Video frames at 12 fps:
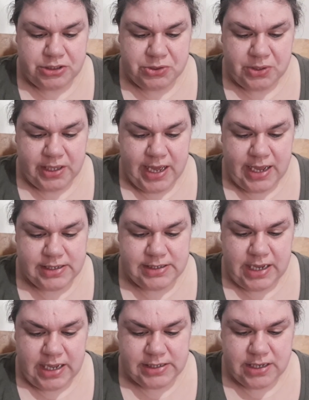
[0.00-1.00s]
Juliet
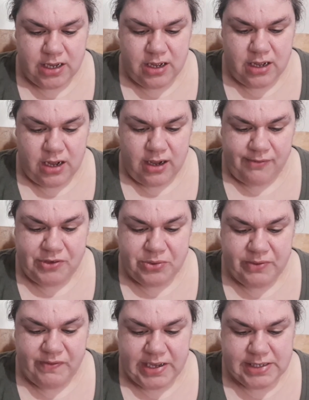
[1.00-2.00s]
takes off
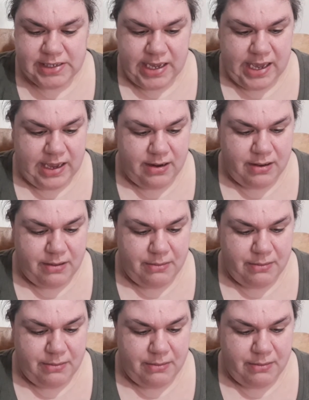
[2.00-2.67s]
to investigate,